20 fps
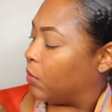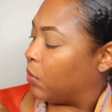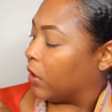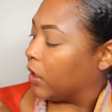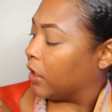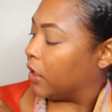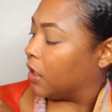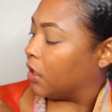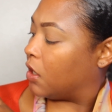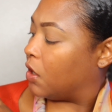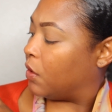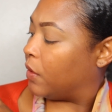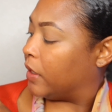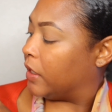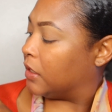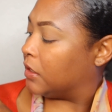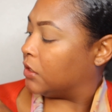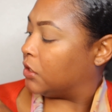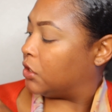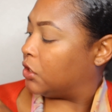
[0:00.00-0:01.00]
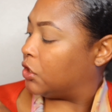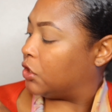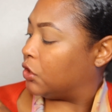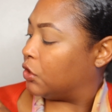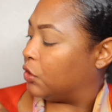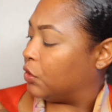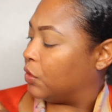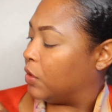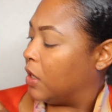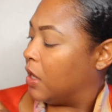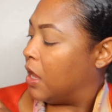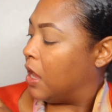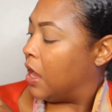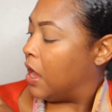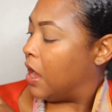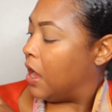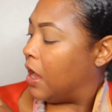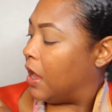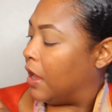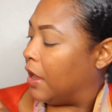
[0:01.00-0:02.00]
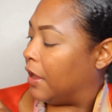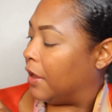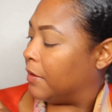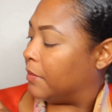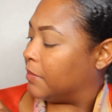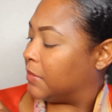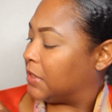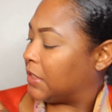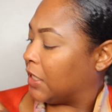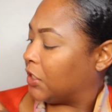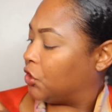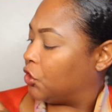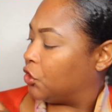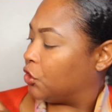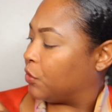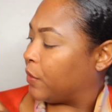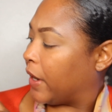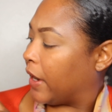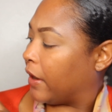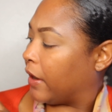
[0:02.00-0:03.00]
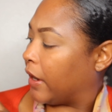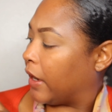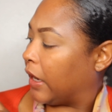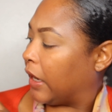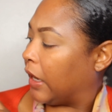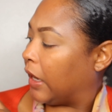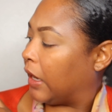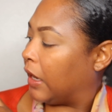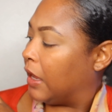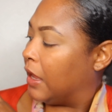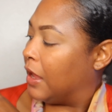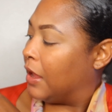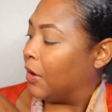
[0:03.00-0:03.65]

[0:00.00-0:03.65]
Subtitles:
We're going to go into Sanctuary.